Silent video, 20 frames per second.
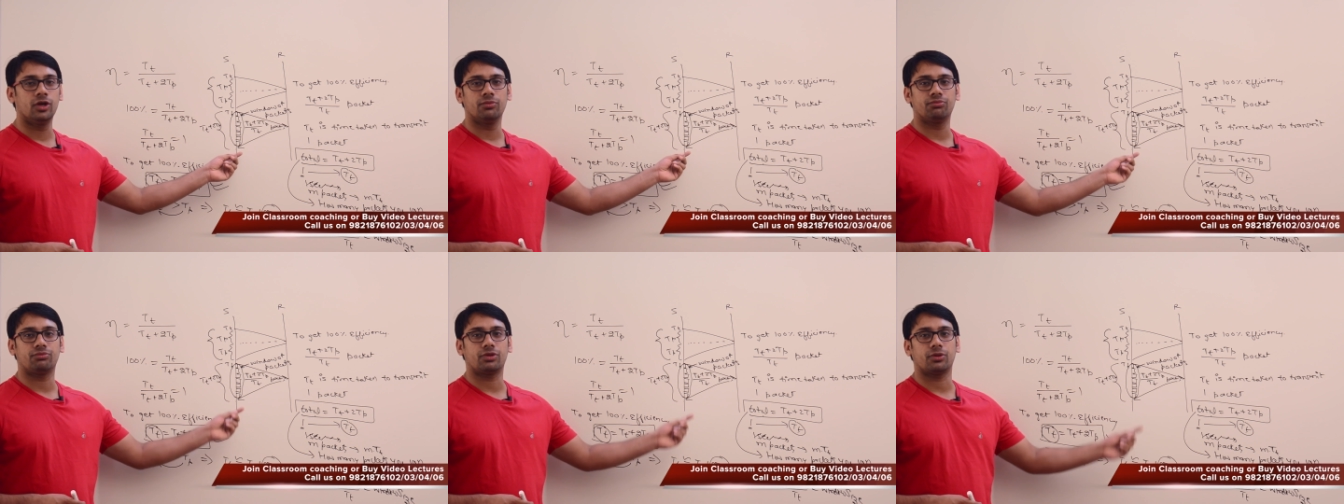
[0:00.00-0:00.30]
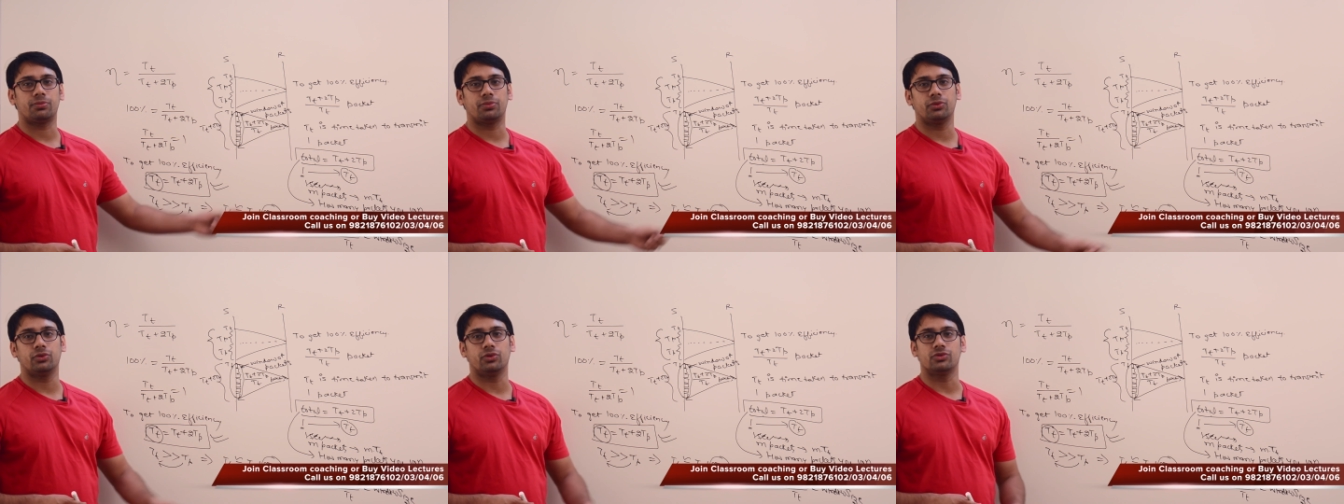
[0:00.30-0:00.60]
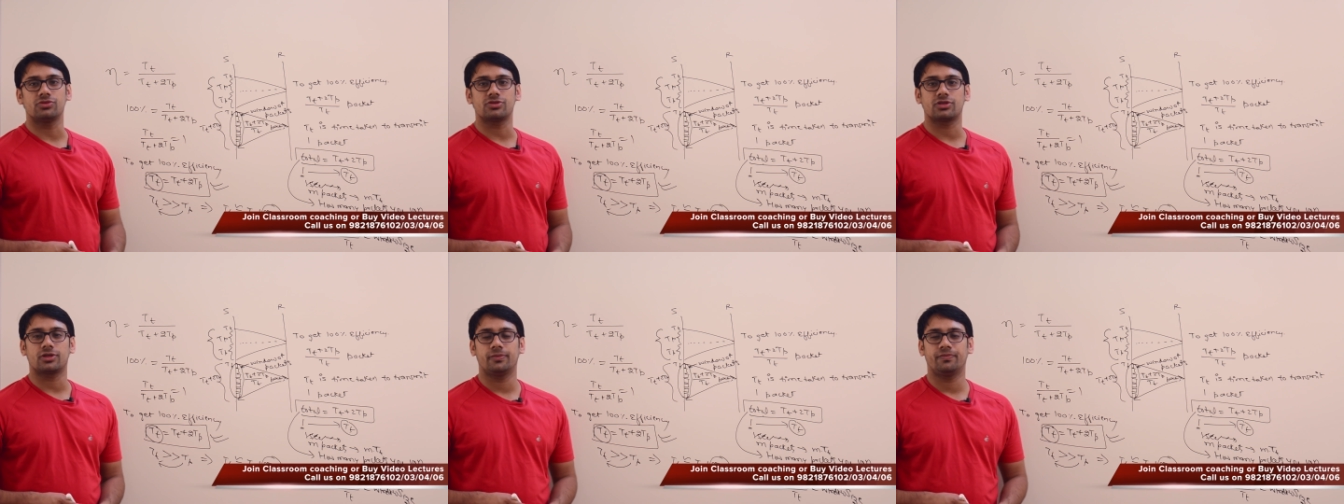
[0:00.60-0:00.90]

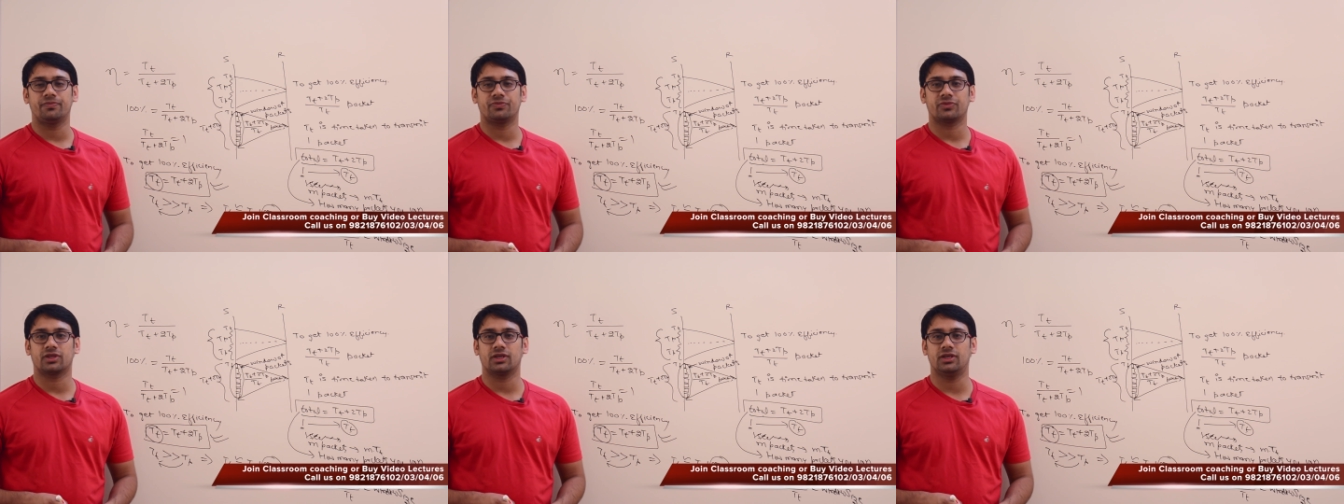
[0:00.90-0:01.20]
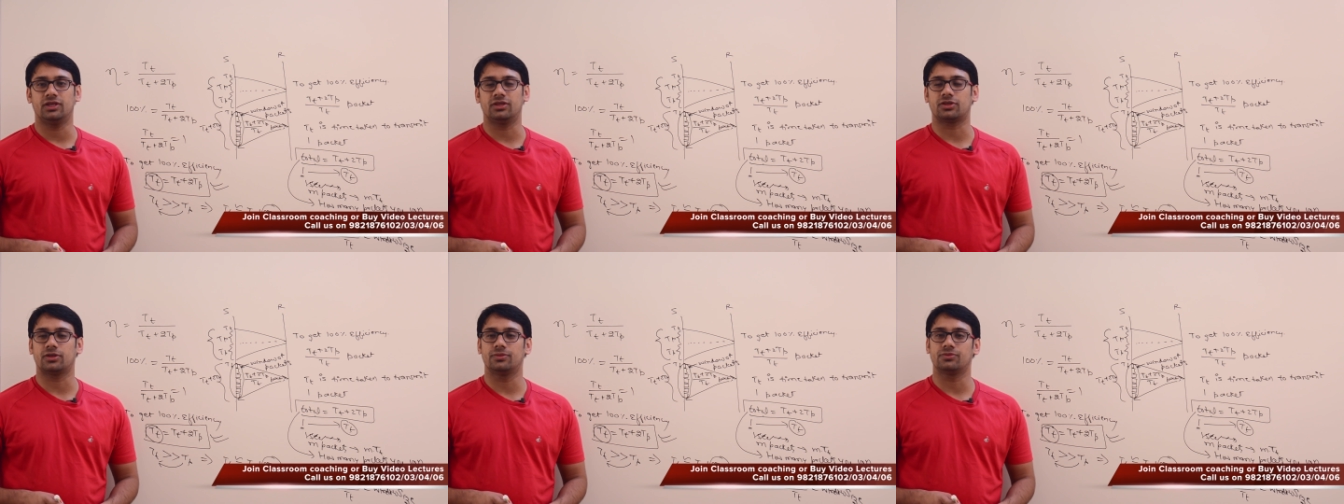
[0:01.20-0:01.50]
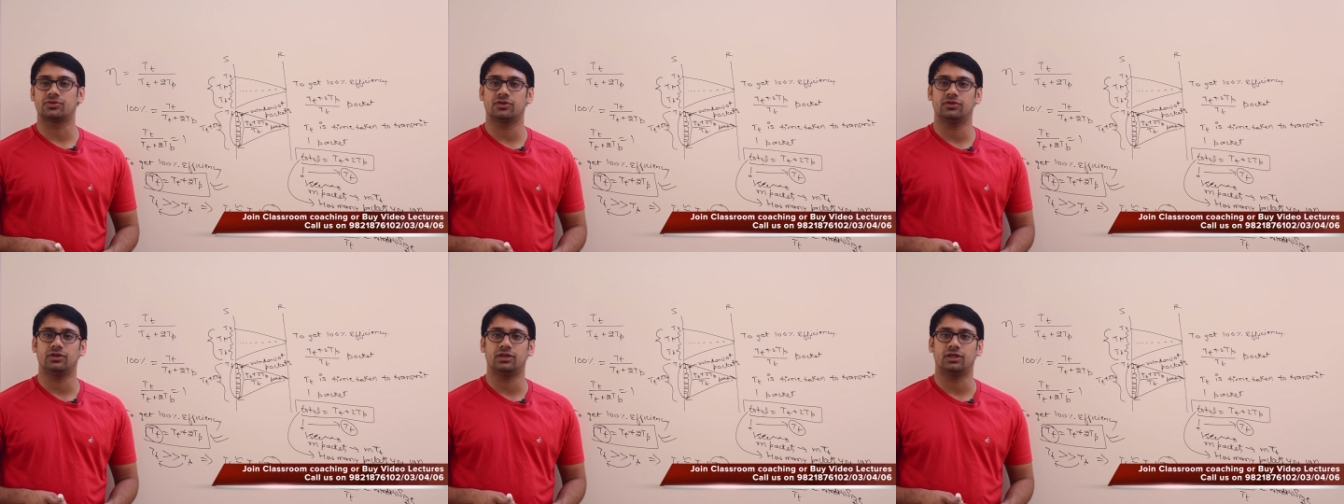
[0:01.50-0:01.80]
proposed in
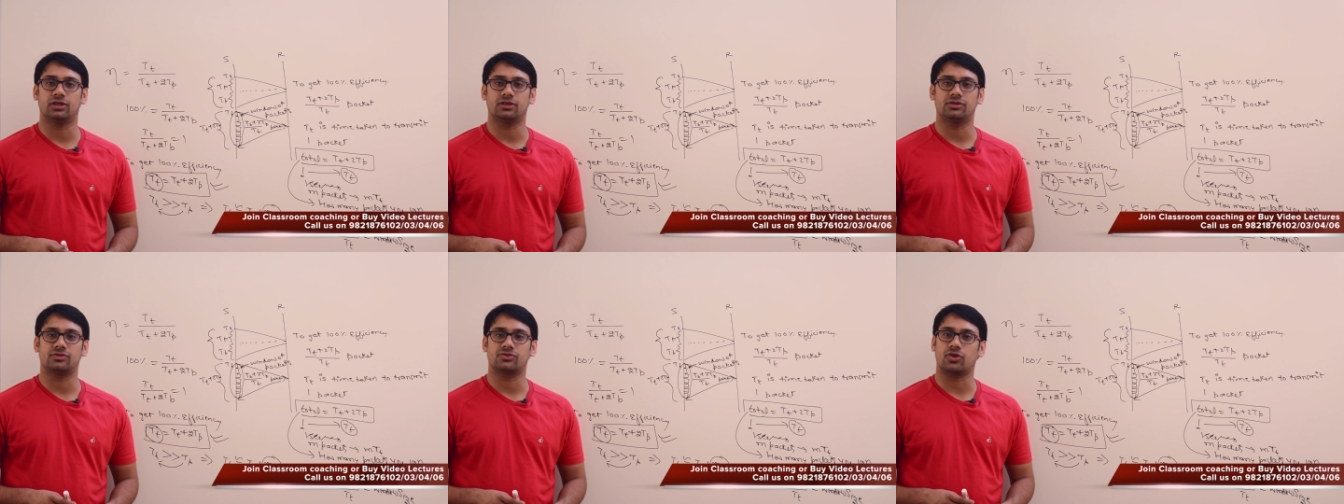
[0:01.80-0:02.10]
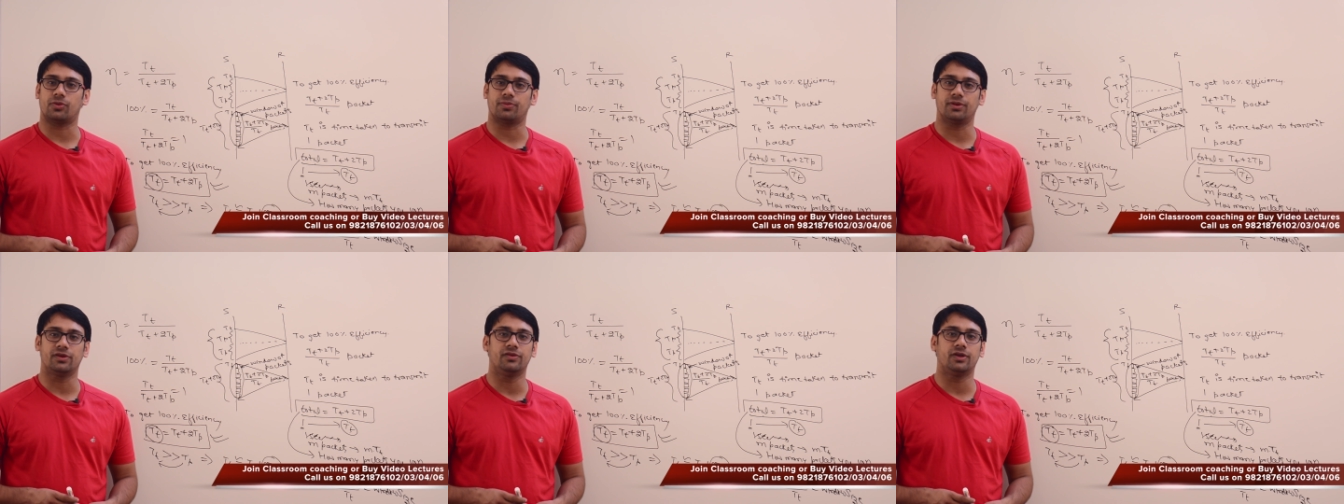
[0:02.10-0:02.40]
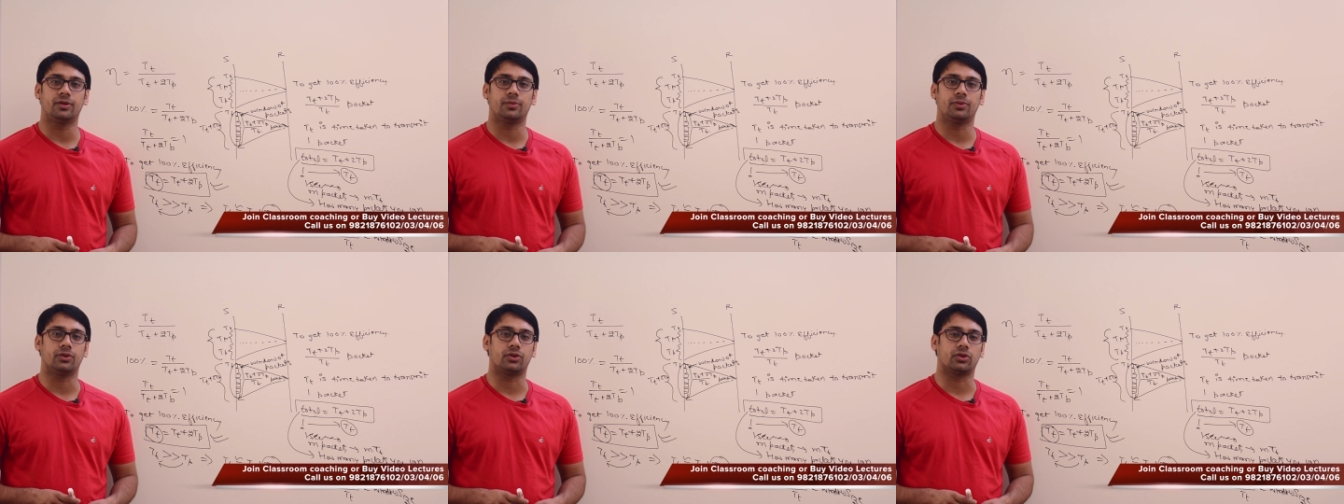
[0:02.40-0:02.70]
terms of in stop and
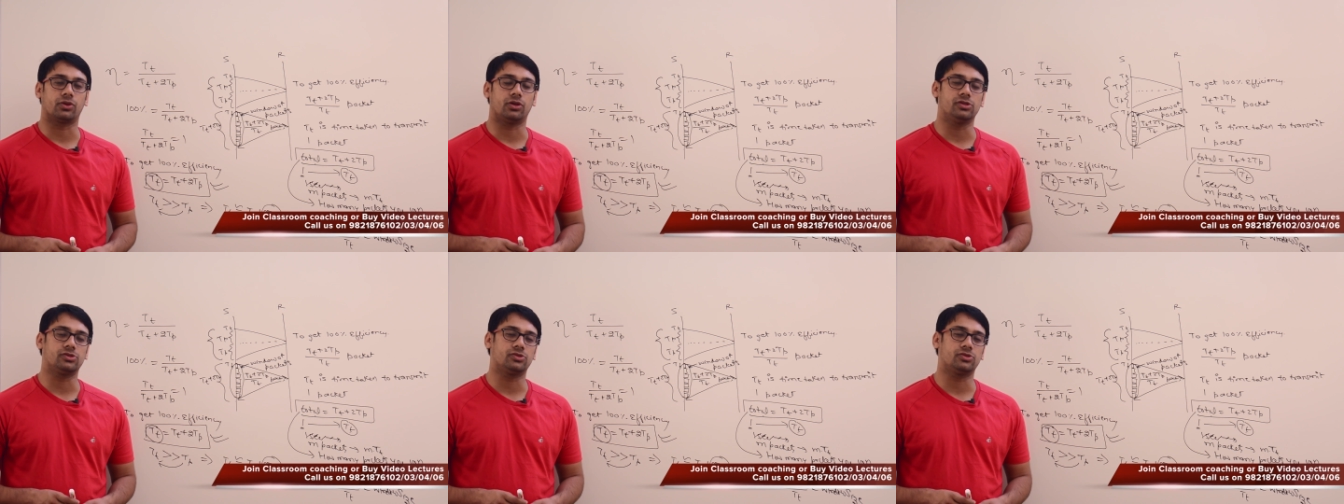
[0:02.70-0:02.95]
wait protocol,